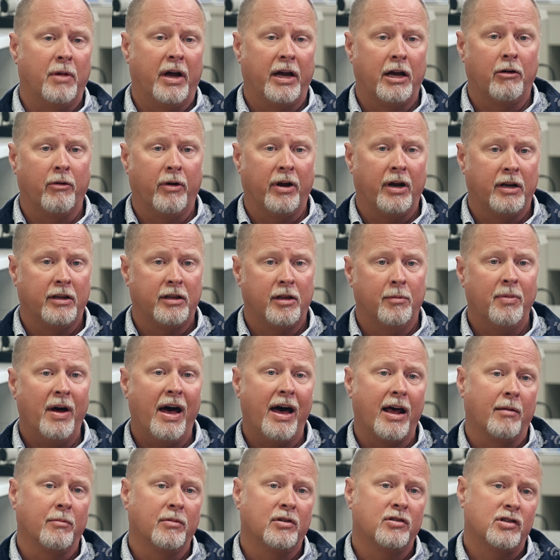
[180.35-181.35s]
migrate at the
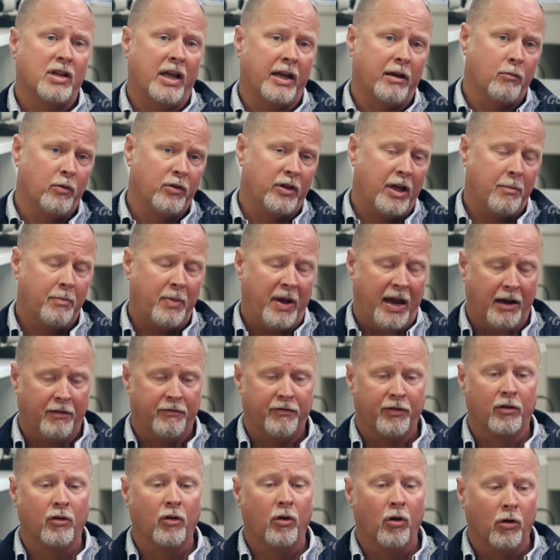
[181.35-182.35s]
bottom. It's like when they pan
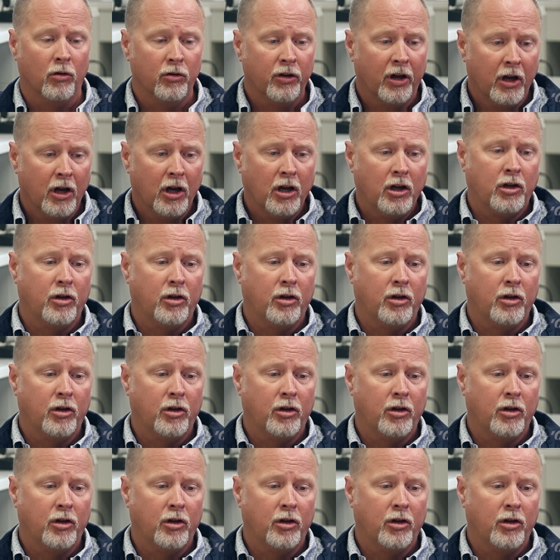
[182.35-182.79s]
for gold,